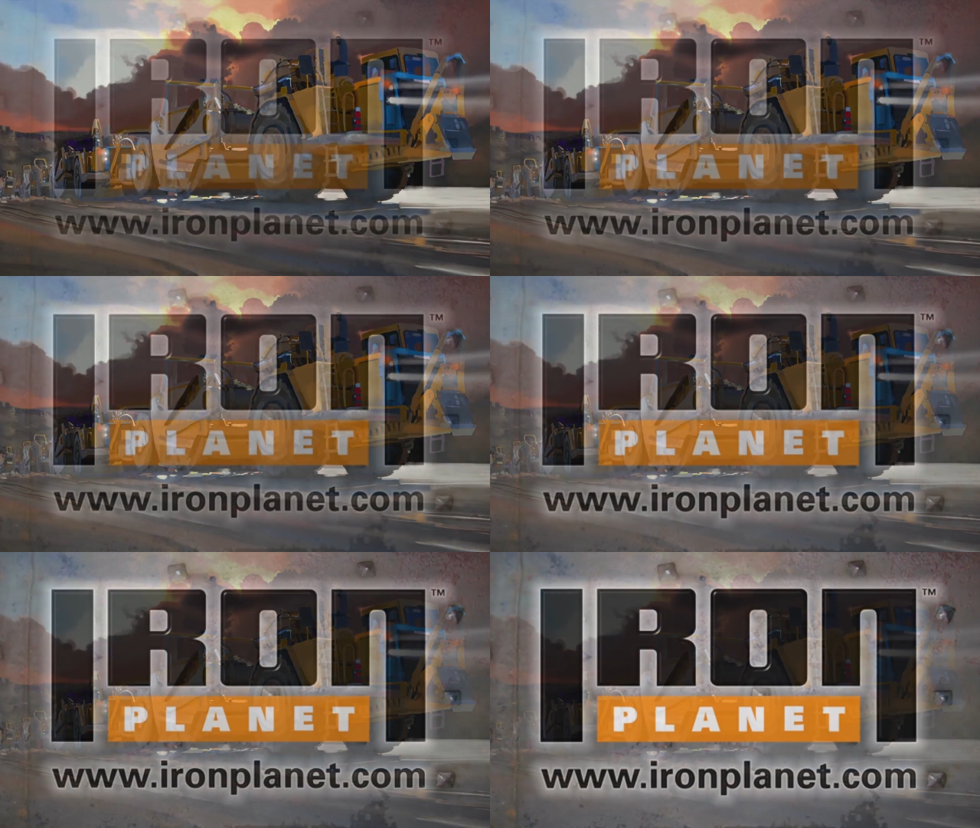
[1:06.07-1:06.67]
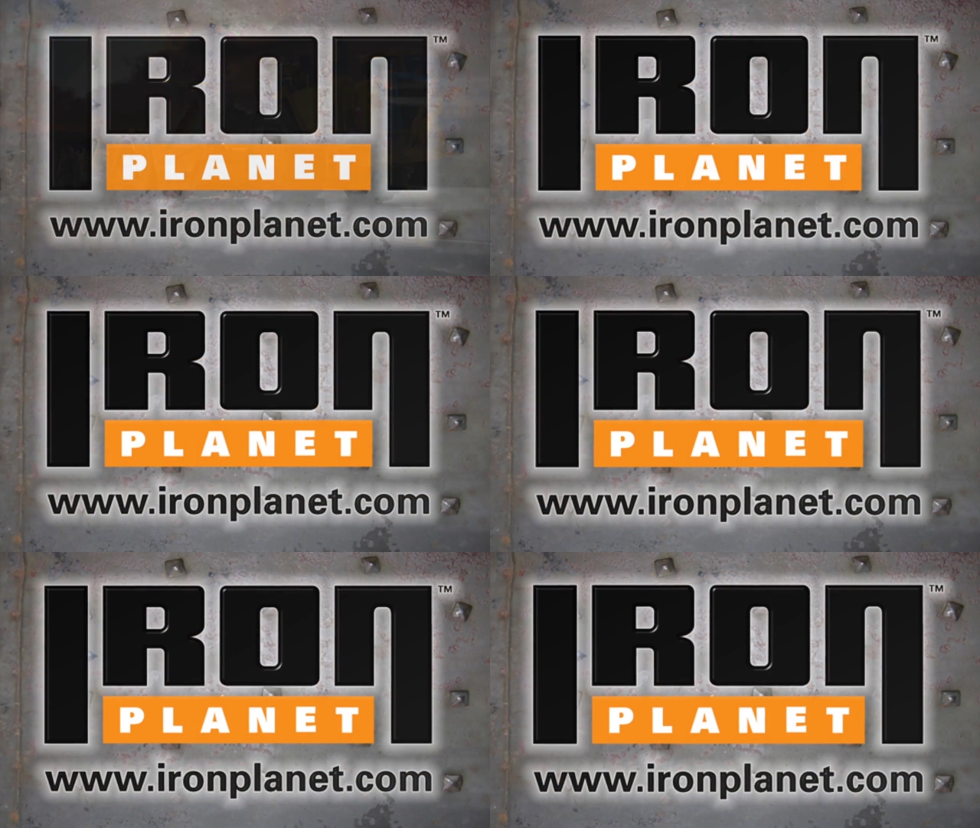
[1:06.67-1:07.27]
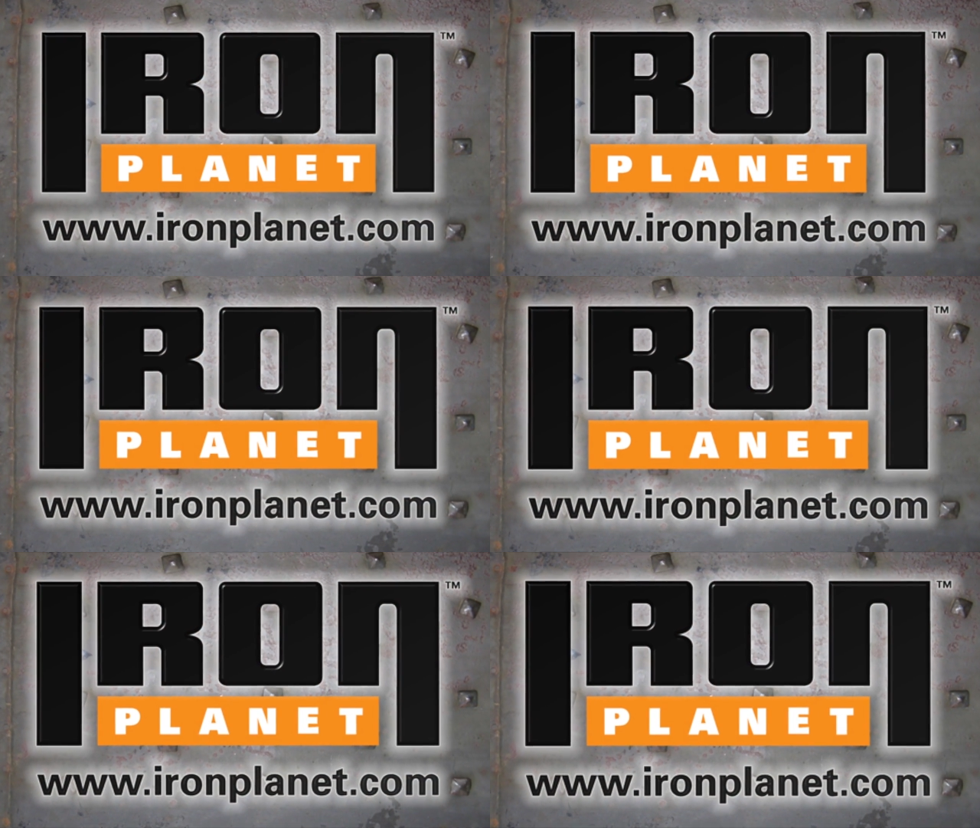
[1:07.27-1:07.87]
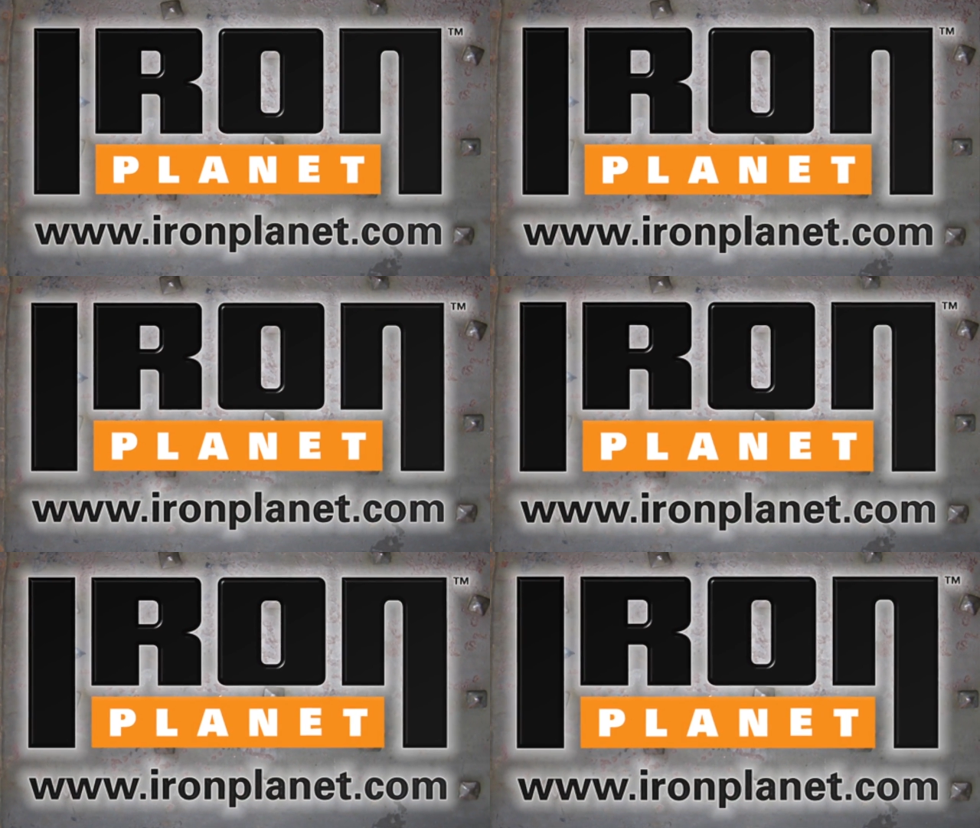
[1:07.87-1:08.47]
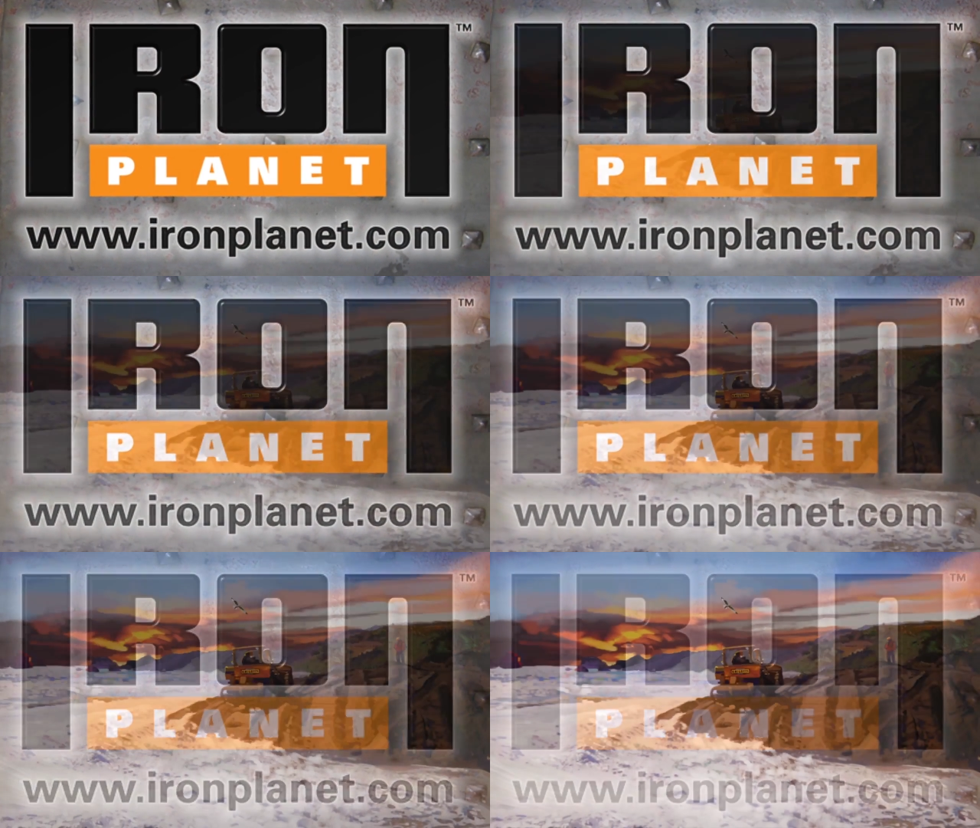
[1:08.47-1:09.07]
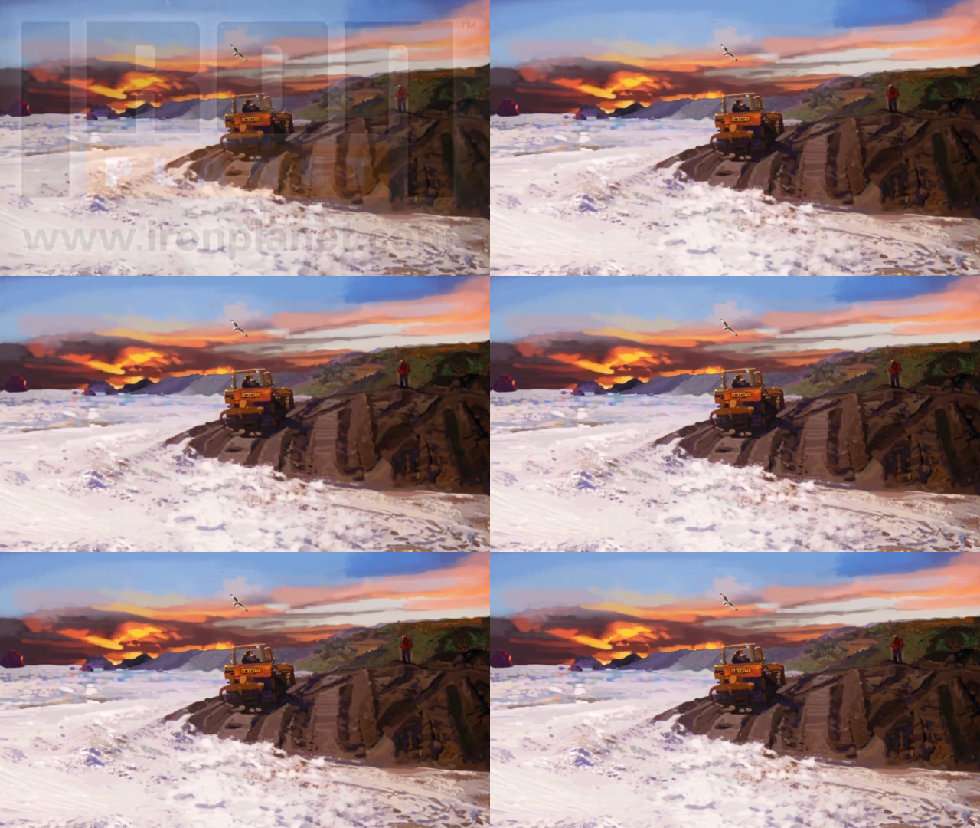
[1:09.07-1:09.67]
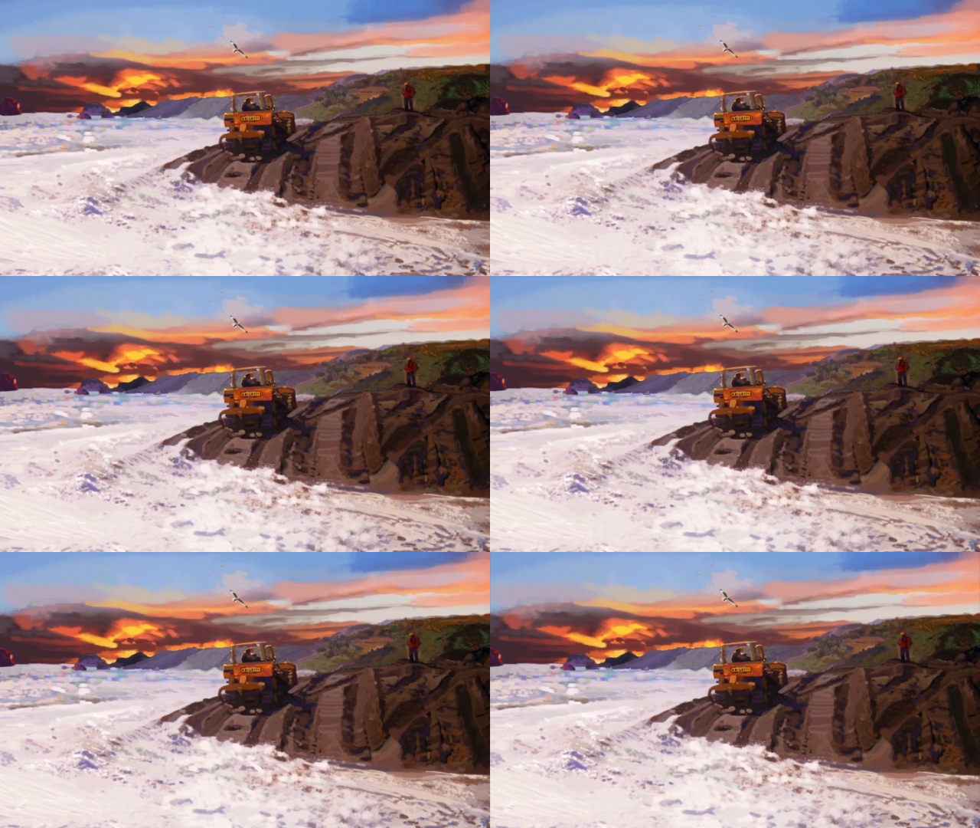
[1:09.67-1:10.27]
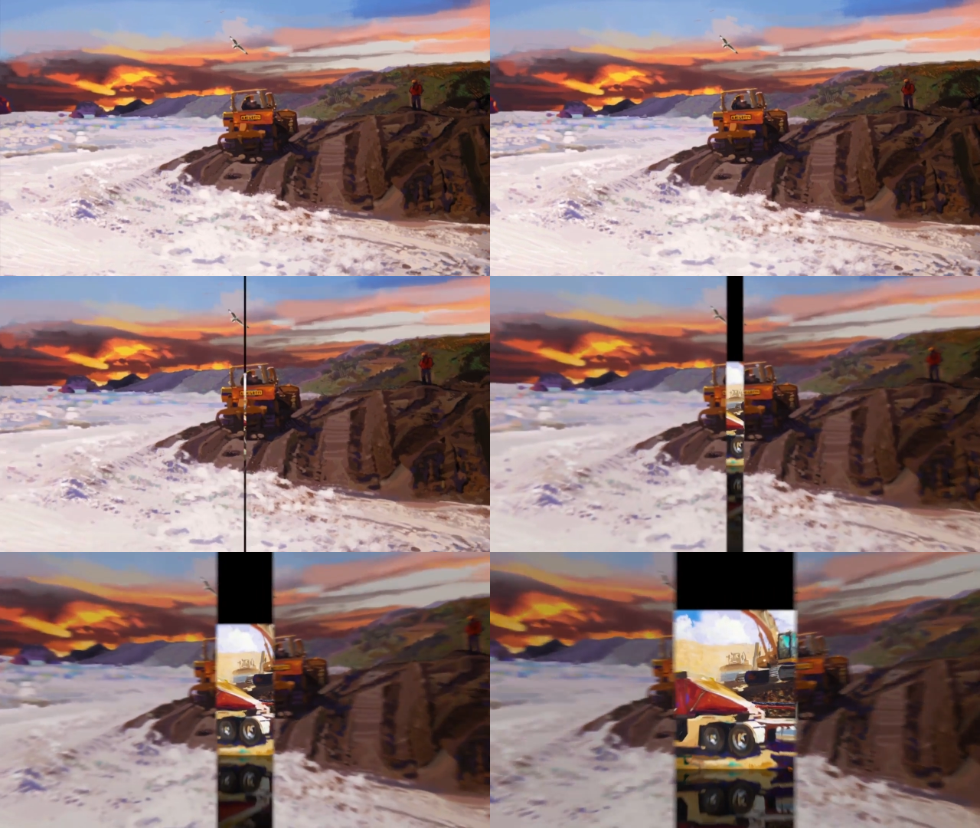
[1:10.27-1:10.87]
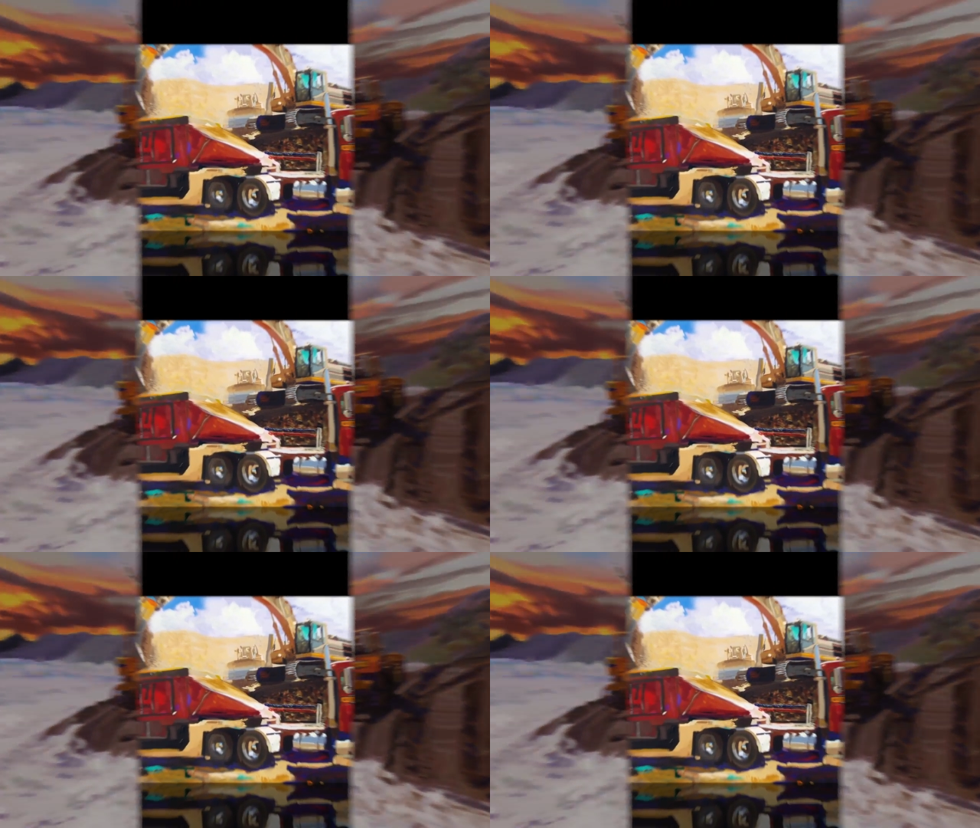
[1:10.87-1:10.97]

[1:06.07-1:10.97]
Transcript: No face is visible, so there are no lips to read.